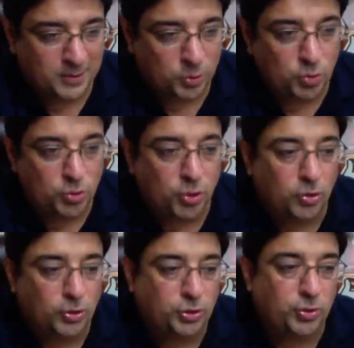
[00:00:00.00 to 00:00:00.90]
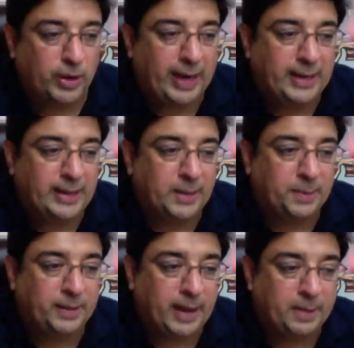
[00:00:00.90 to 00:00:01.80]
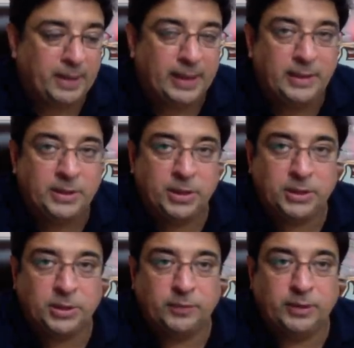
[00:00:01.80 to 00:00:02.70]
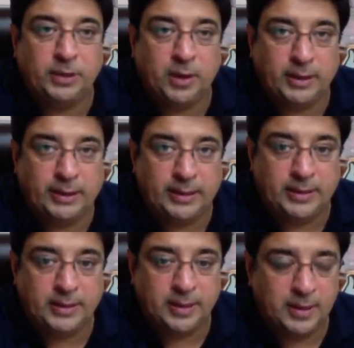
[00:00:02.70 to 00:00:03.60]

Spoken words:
who knows, you end up grabbing an interest of the audience